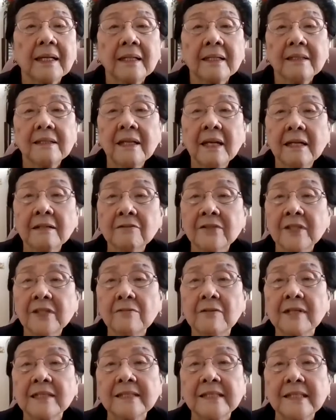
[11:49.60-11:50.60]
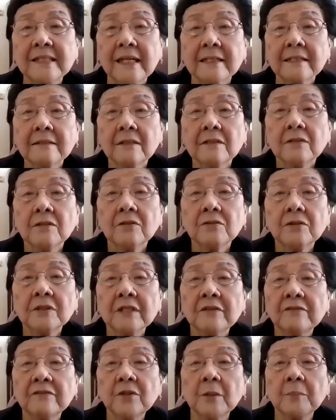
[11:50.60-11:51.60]
The healthy retina will
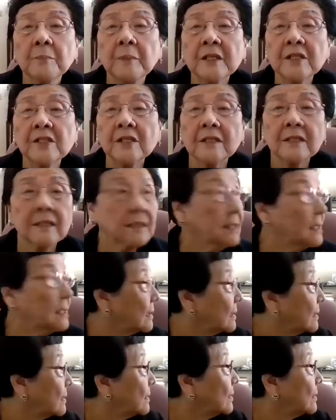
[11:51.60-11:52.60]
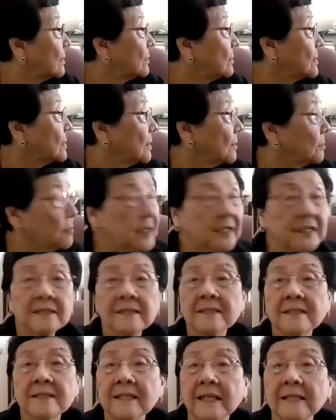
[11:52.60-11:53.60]
give you a picture which
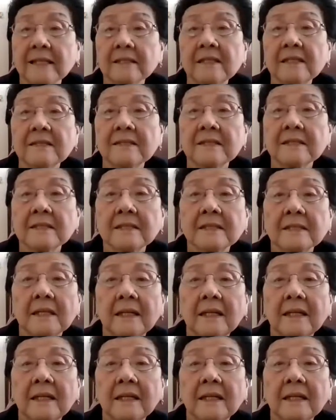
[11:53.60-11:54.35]
appears like this.